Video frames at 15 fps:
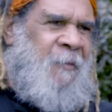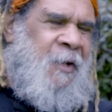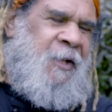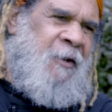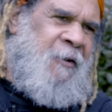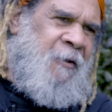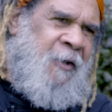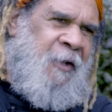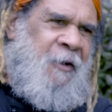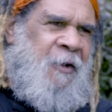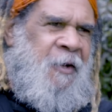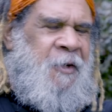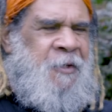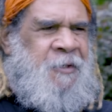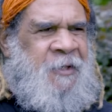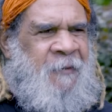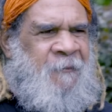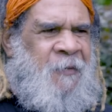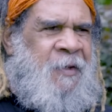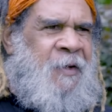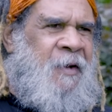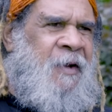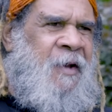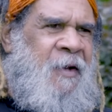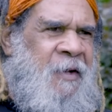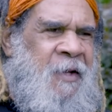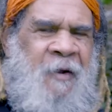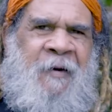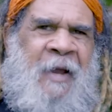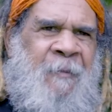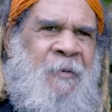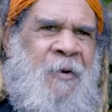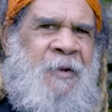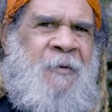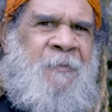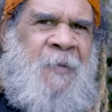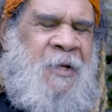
I mean, you look at a lot of the stuff with the, you know, Aboriginal,